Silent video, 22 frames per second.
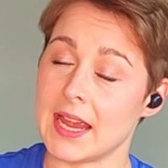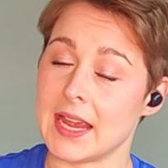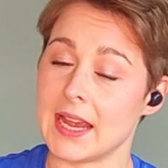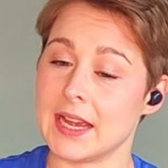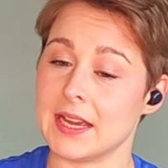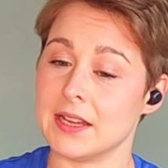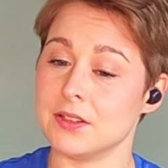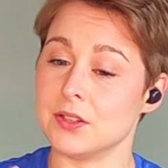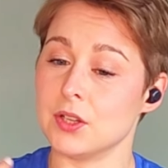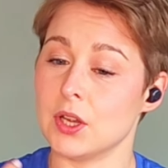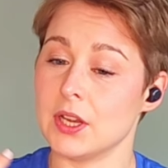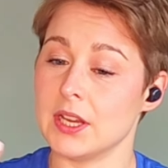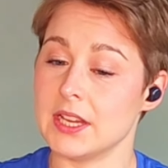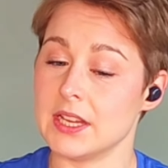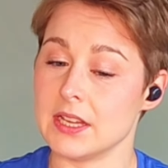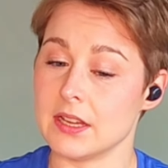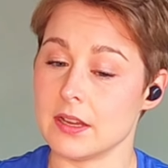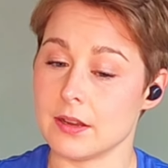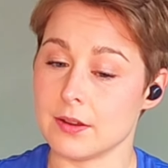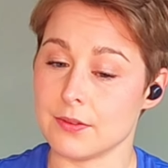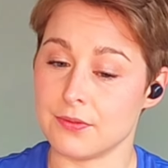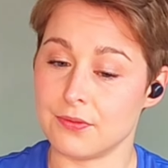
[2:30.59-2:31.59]
And
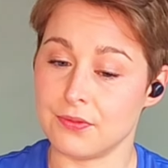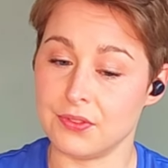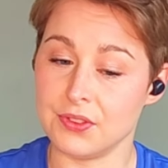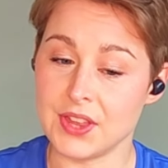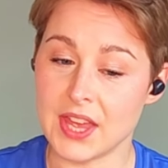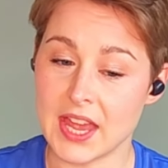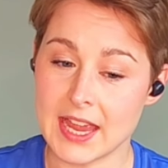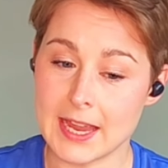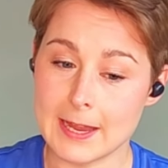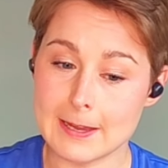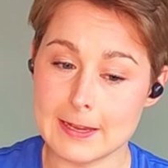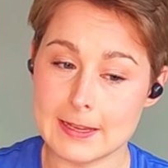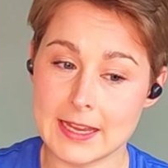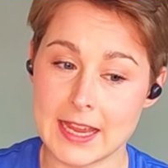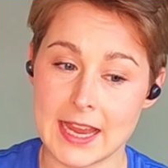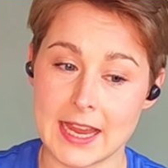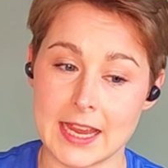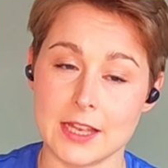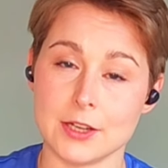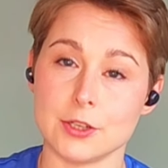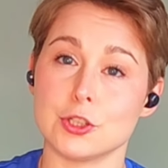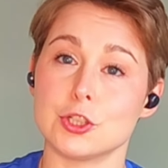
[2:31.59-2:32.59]
if they
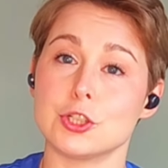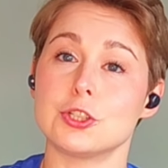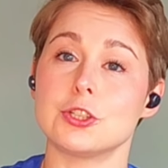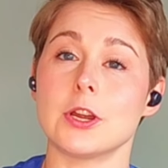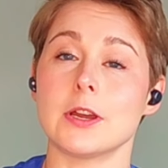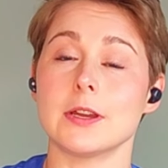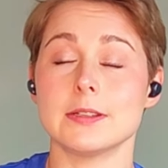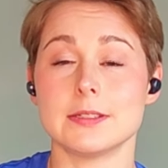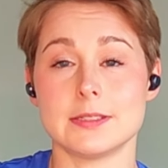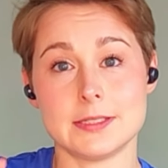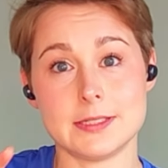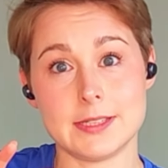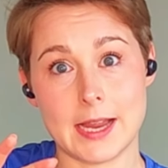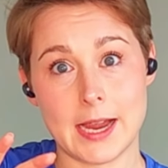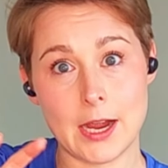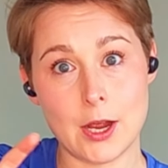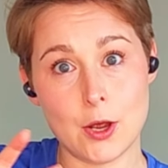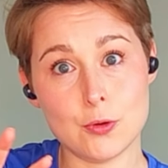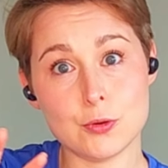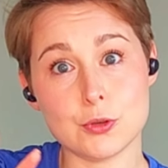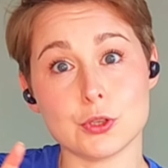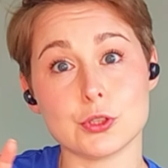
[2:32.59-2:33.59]
can shut
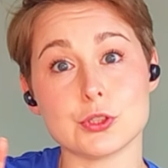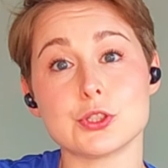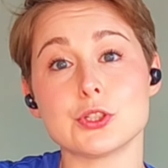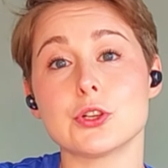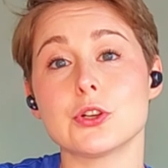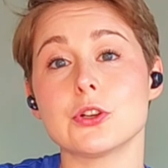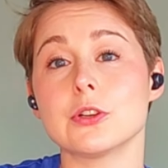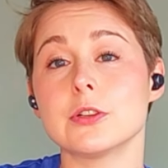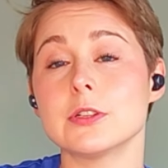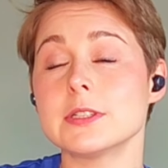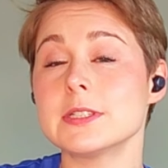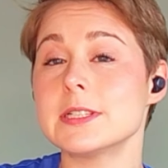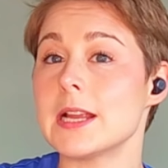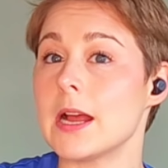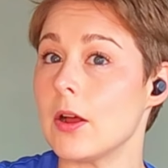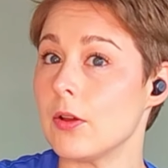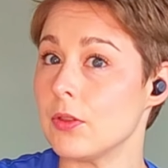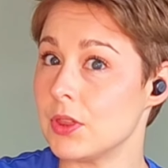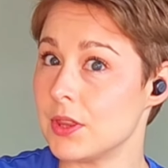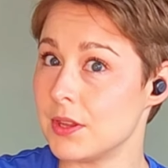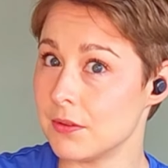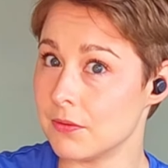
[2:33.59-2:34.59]
down or turn
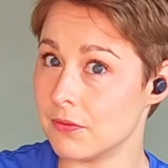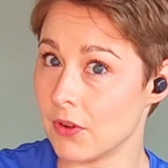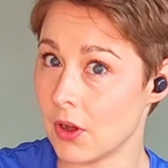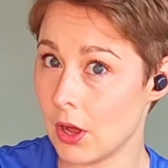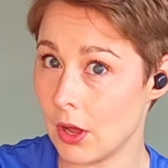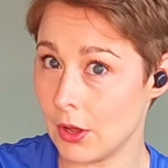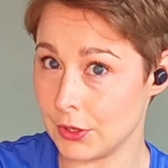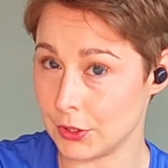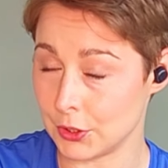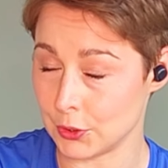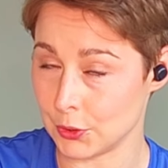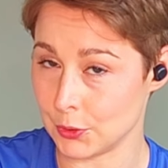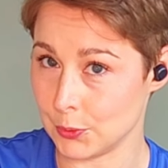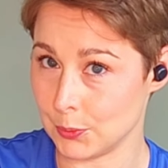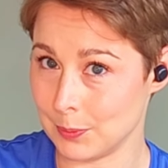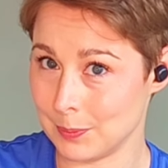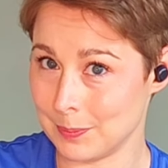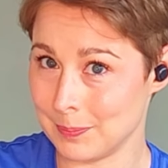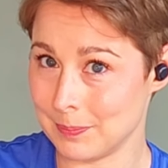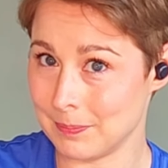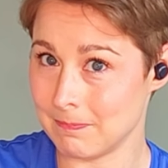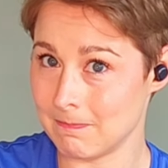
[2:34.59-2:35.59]
down the
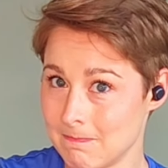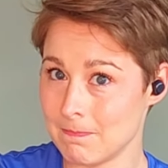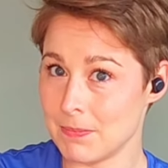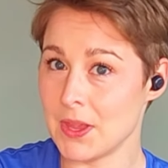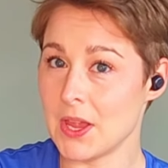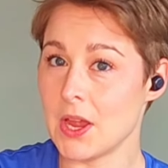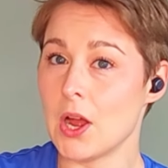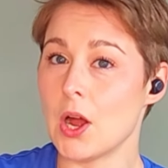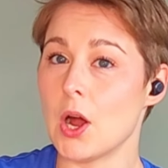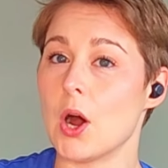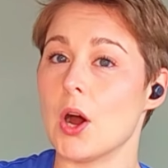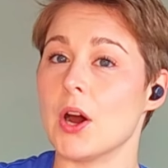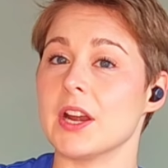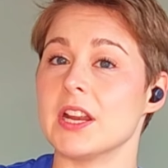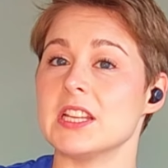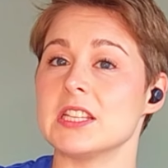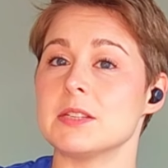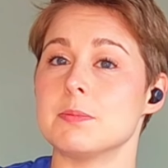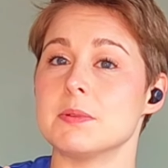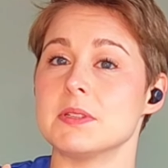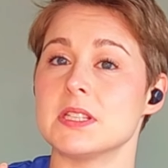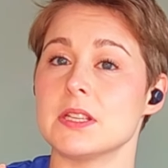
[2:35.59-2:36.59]
volume
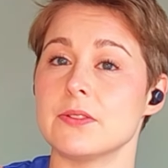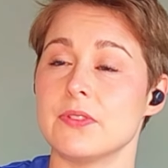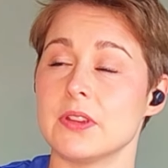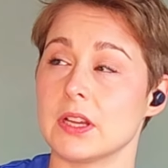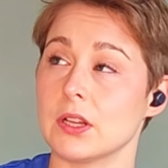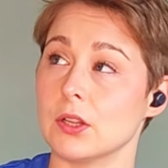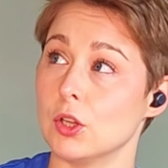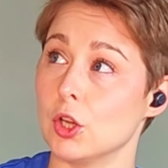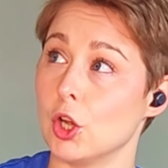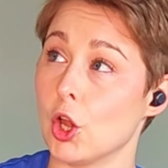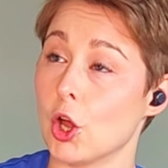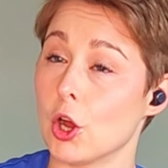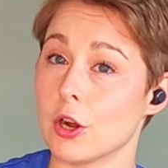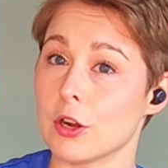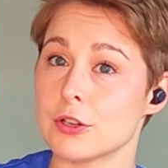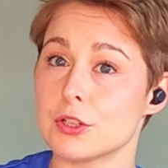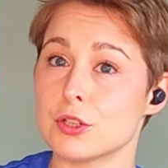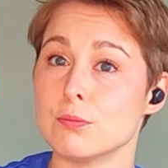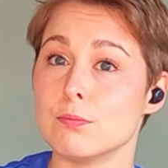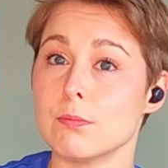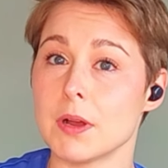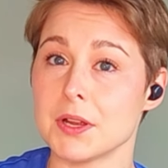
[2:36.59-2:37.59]
on a specific
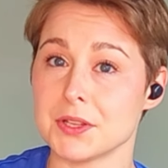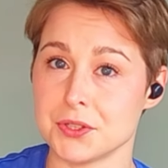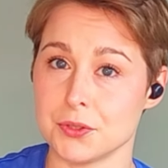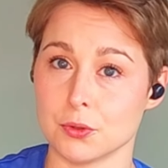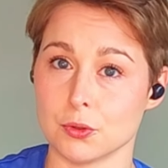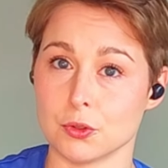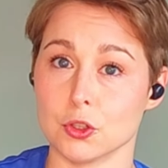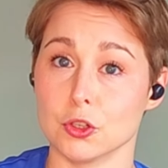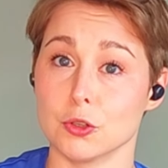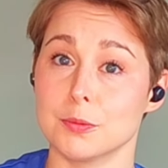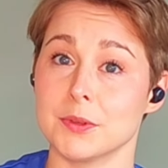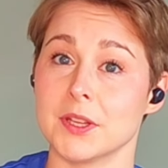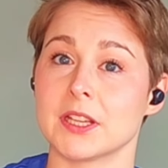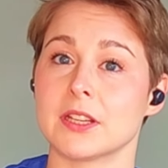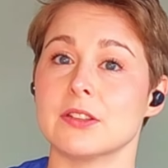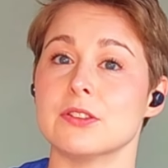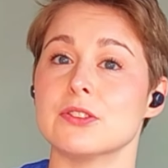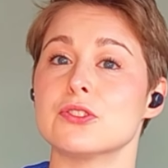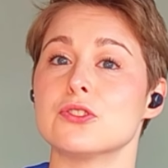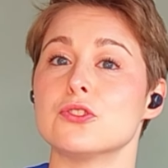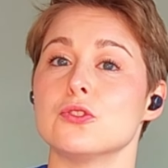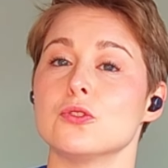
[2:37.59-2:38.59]
large muscle group
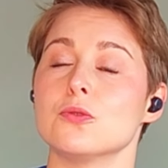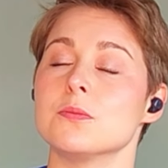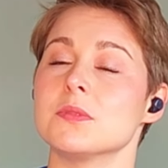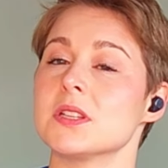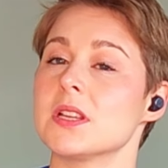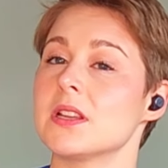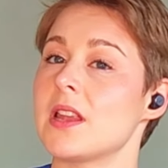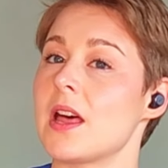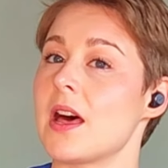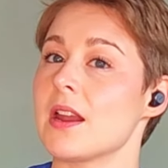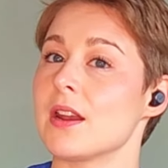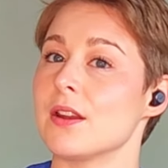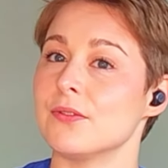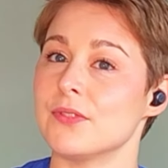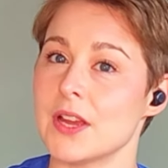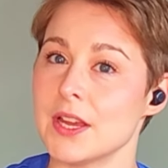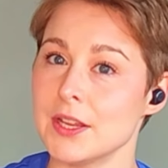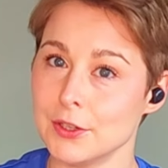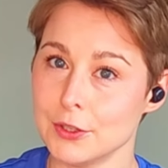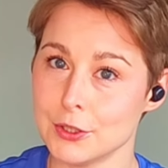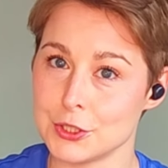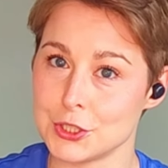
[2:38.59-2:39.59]
that consumes a lot
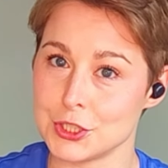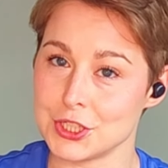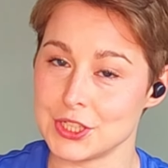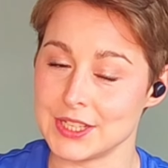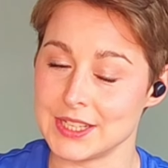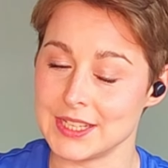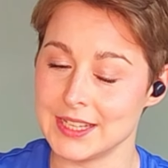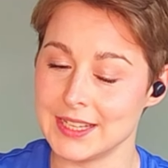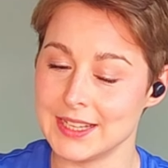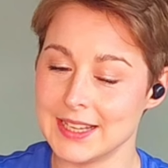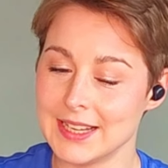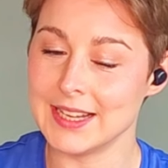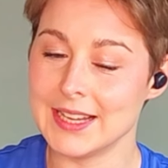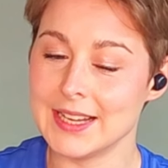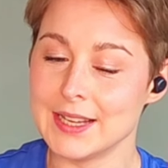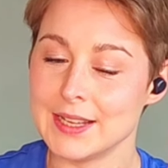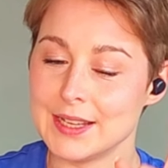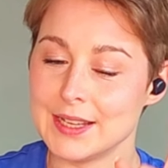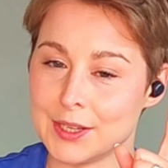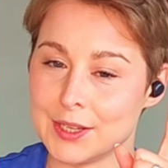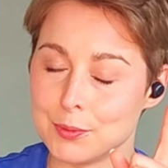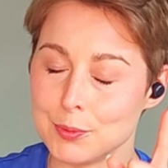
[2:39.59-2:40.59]
of energy,
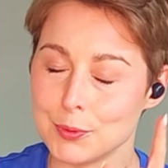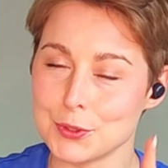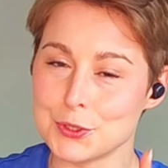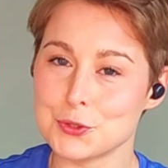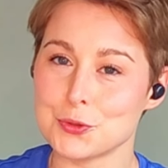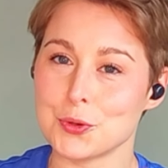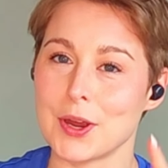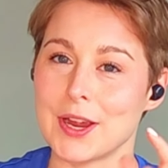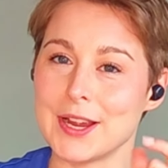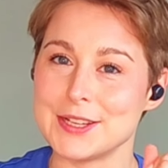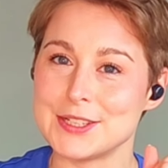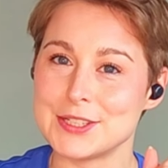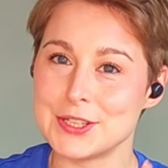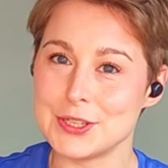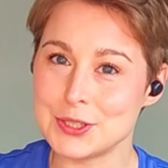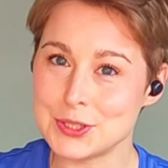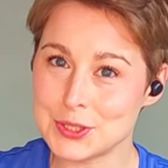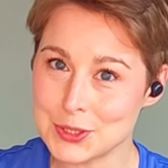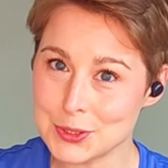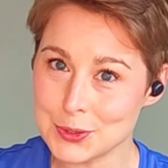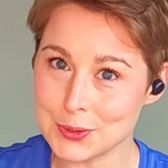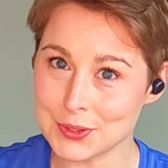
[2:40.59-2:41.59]
it will try
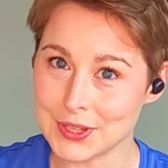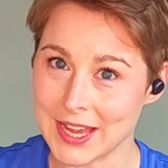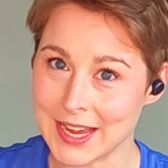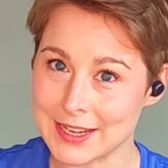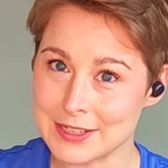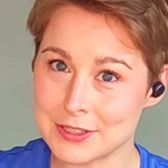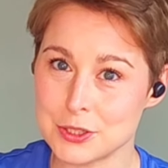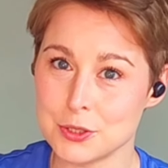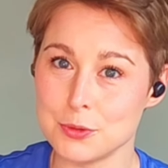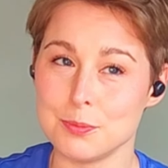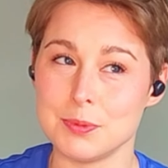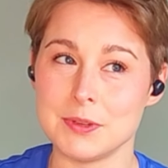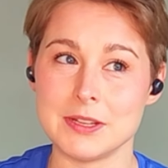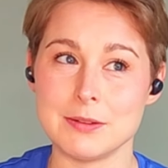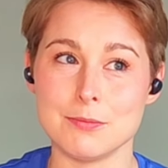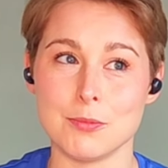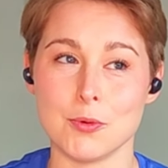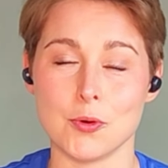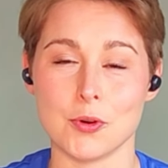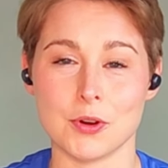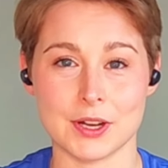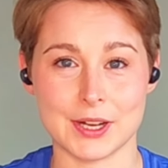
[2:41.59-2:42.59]
to do that to
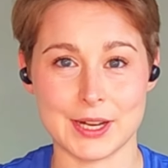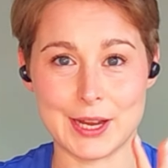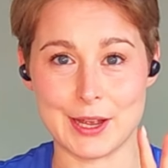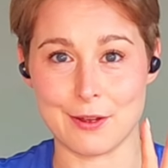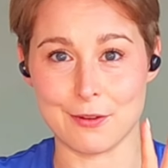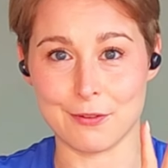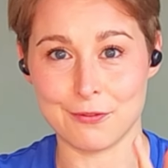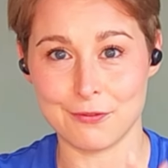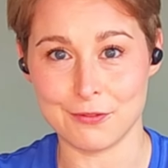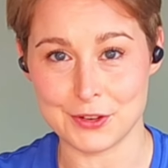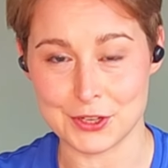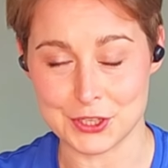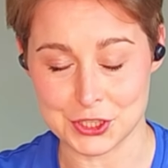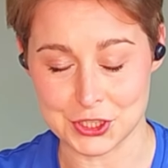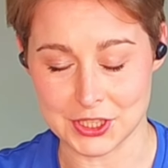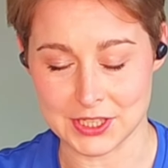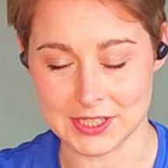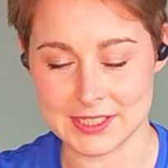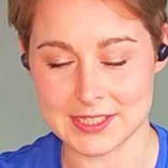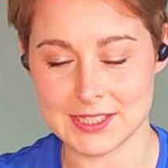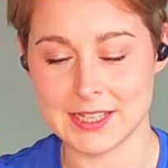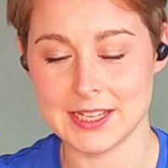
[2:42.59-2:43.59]
be more
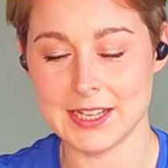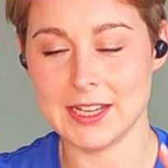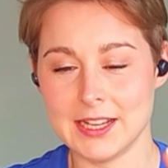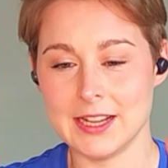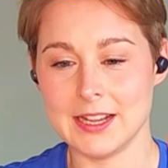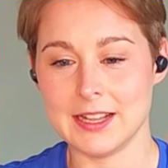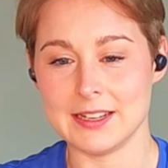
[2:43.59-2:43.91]
efficient.